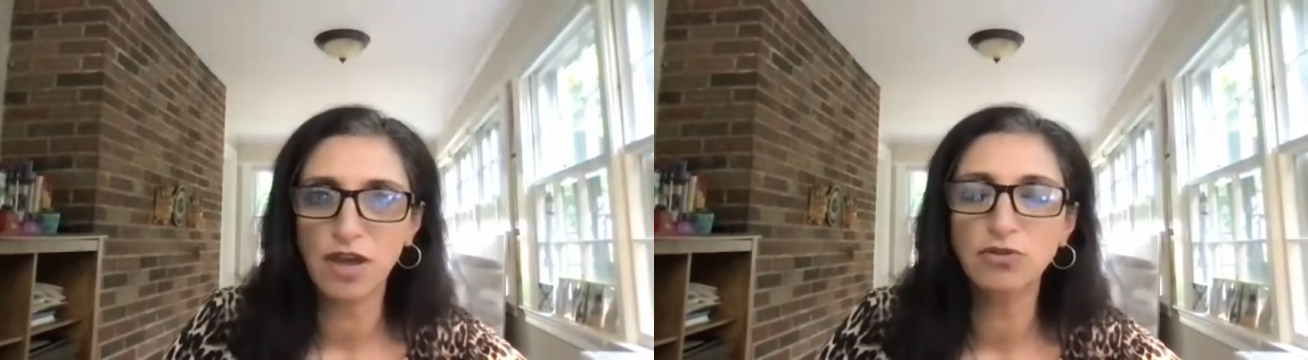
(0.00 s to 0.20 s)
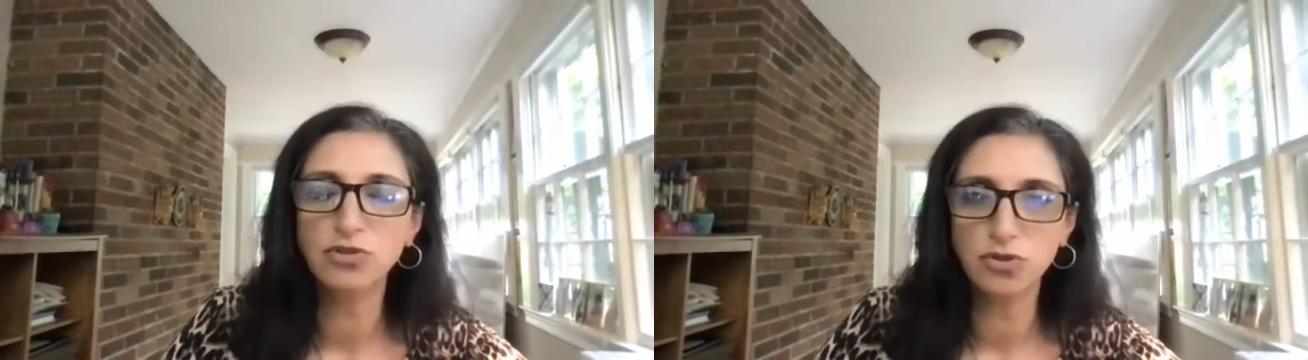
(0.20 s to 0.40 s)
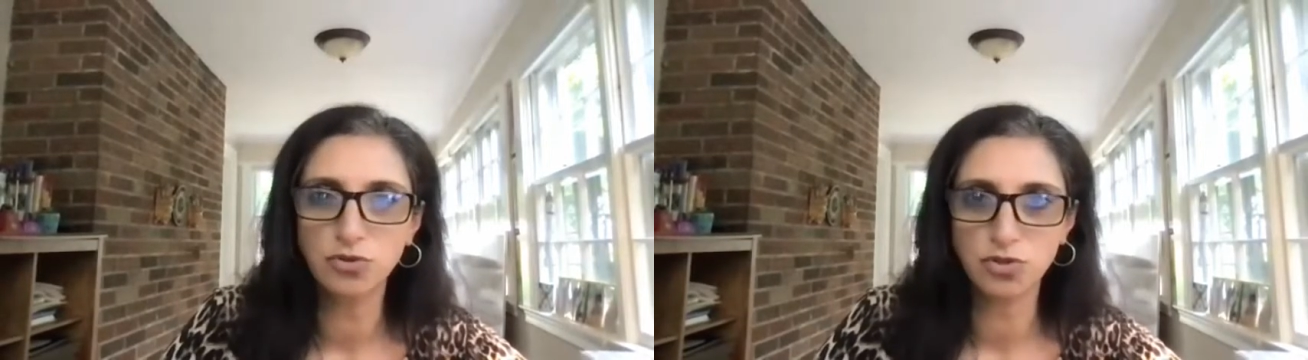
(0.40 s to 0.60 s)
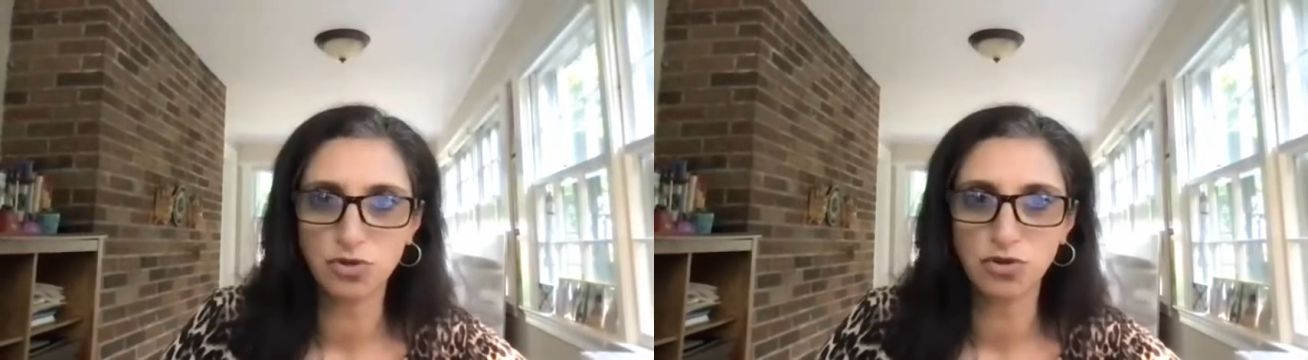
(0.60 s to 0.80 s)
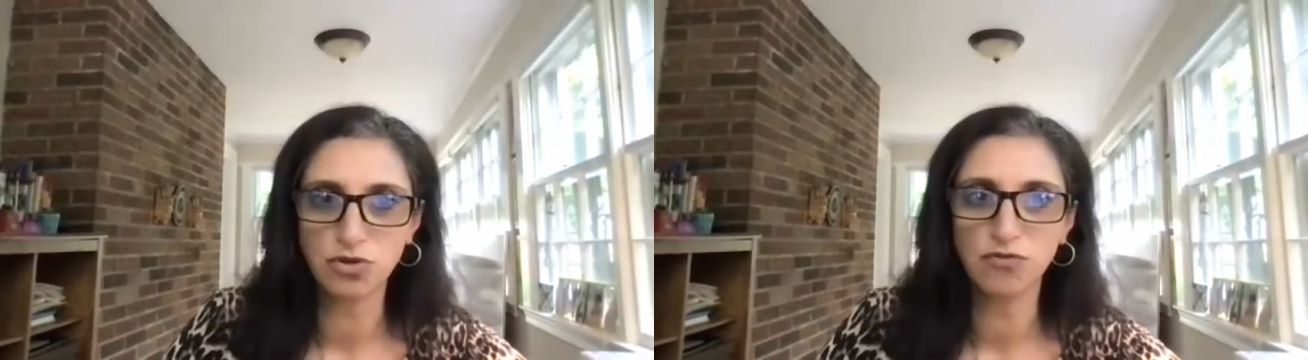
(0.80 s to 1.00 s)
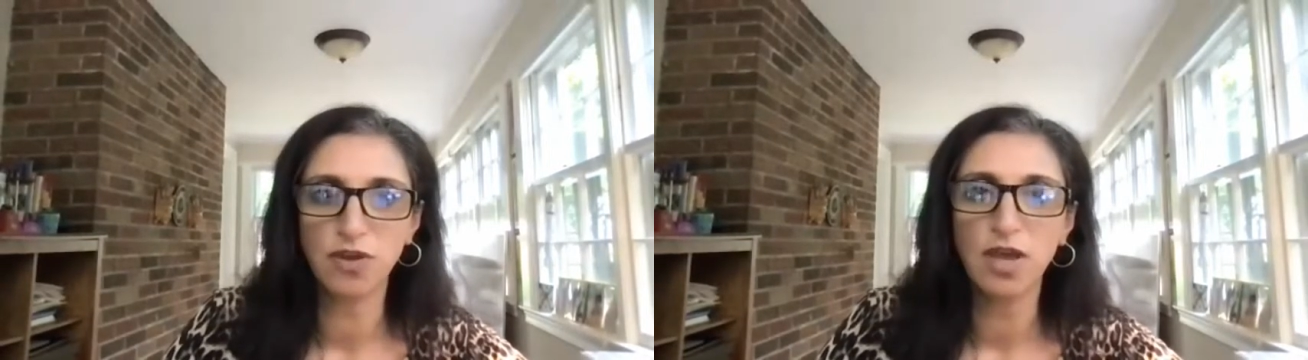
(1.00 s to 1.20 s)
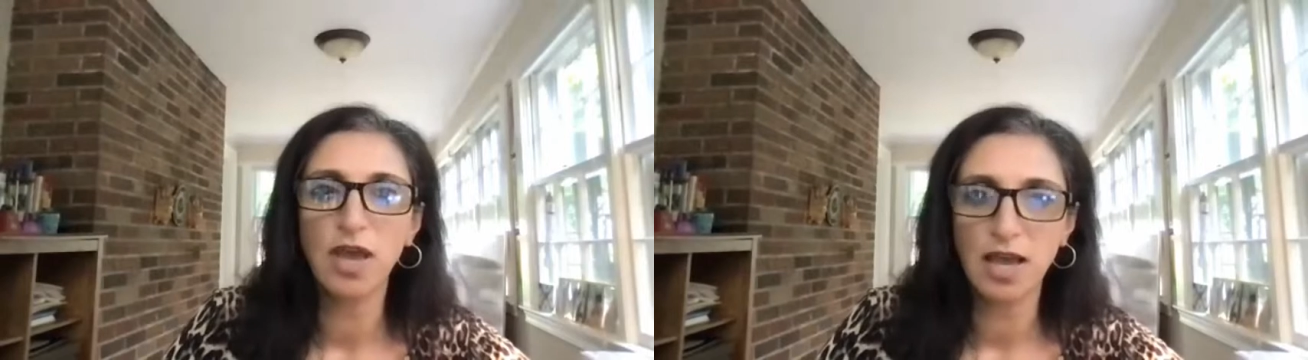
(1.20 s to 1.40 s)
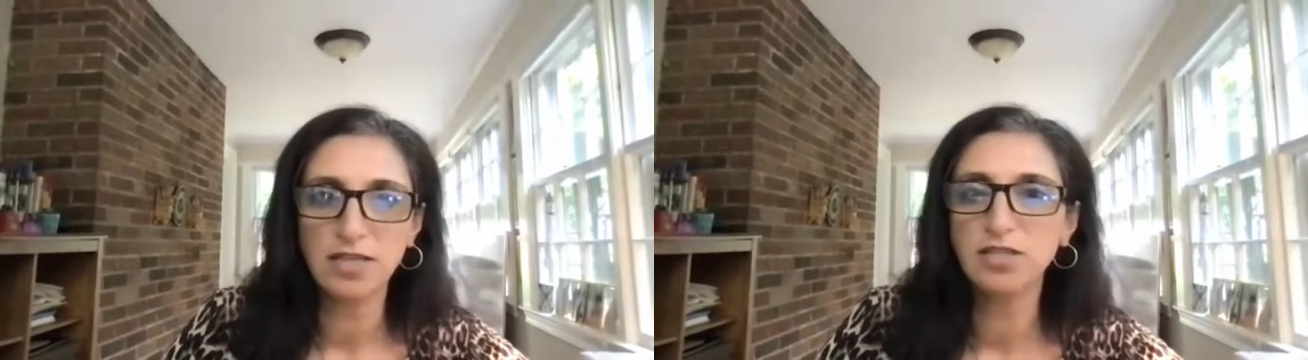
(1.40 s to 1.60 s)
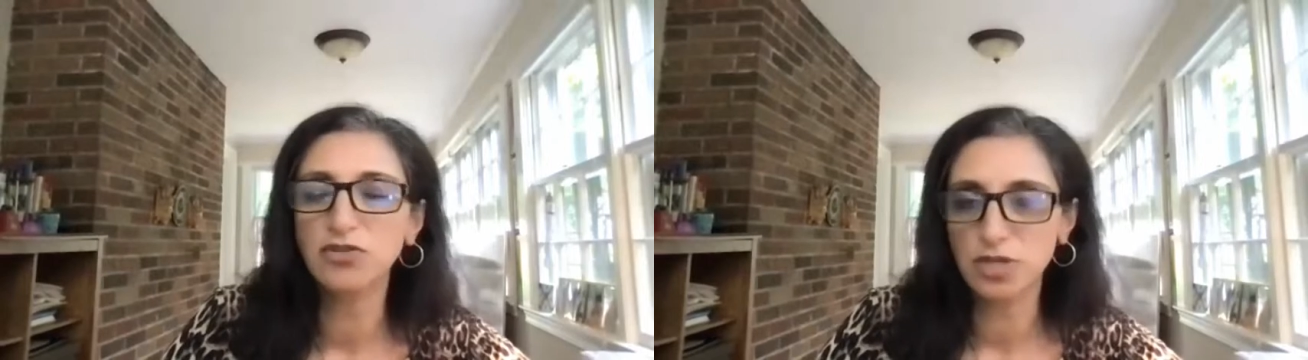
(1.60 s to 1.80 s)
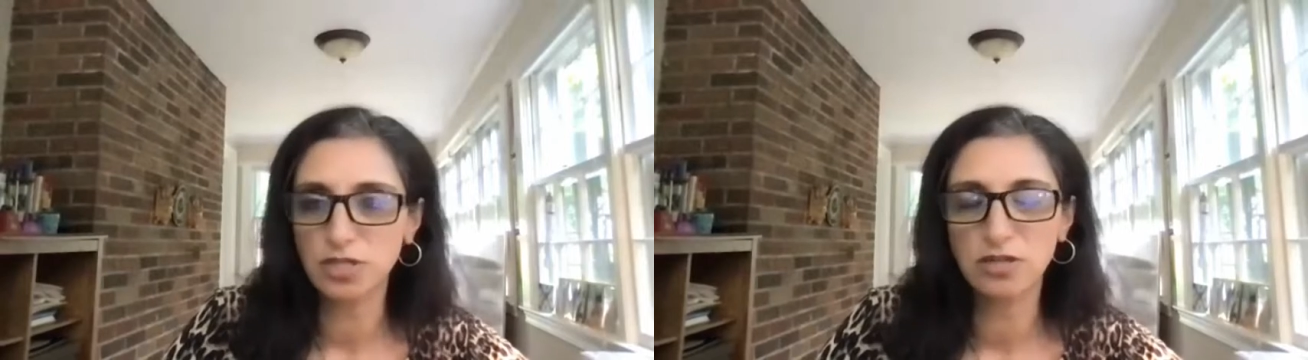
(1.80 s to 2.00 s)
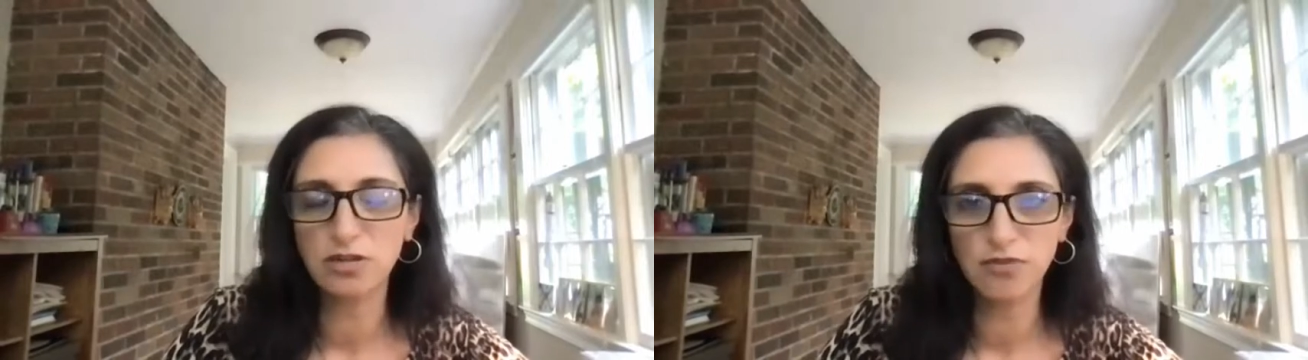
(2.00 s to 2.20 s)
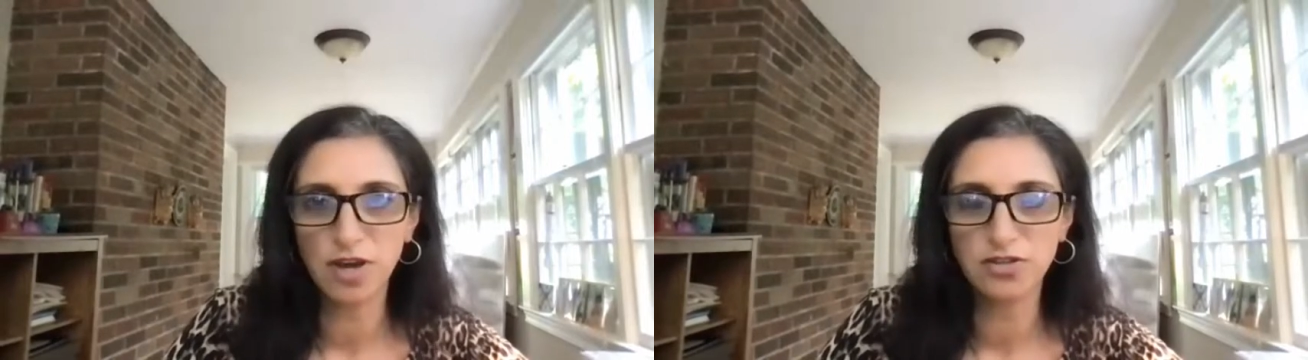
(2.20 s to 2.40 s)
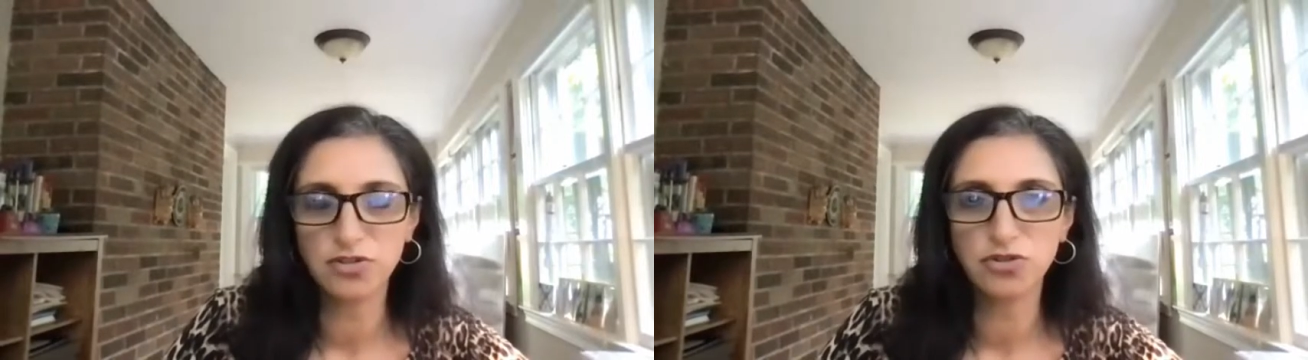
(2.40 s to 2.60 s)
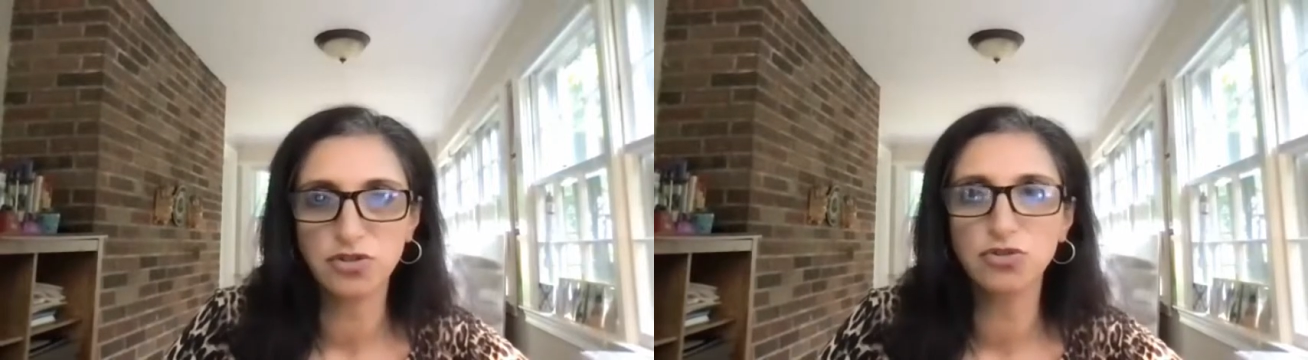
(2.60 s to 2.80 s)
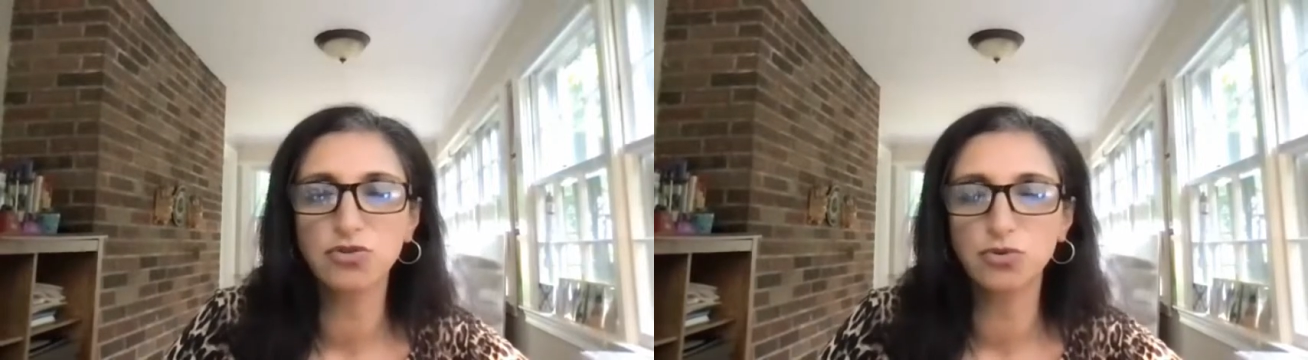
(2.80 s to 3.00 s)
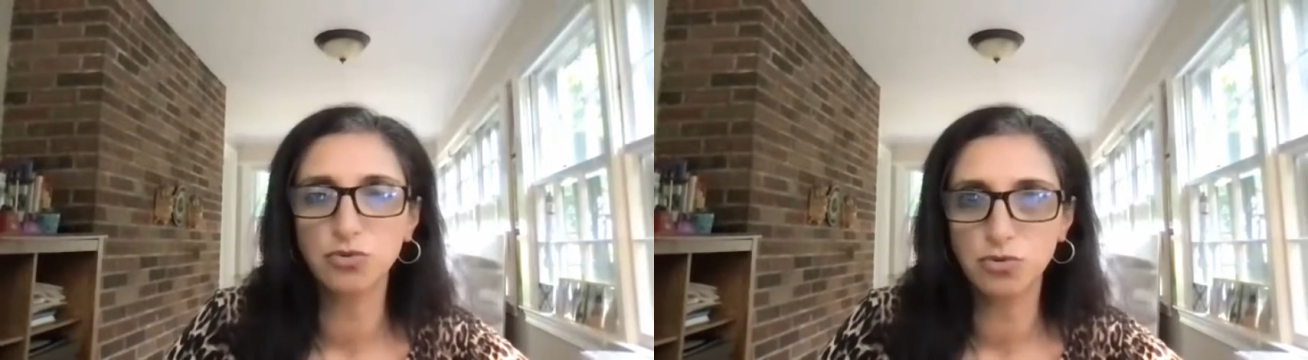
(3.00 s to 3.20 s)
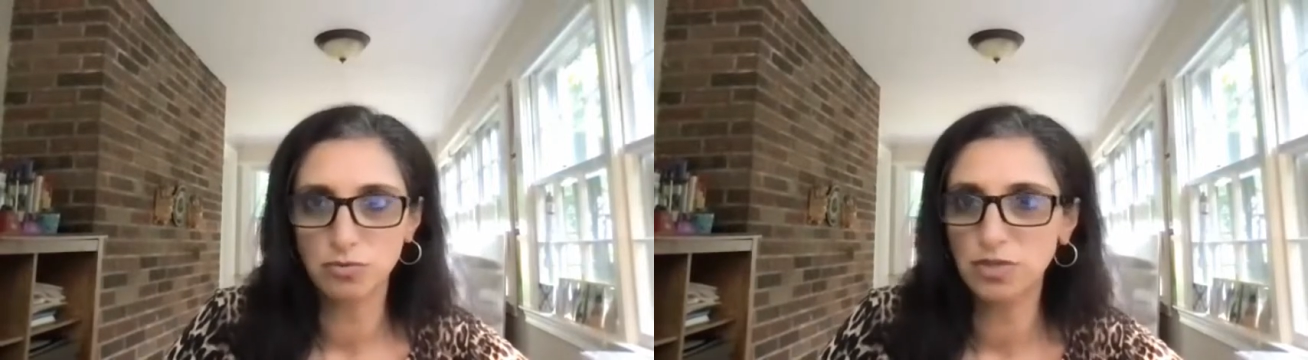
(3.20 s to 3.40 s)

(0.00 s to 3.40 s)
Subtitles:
How do you serve as a trusted advisor to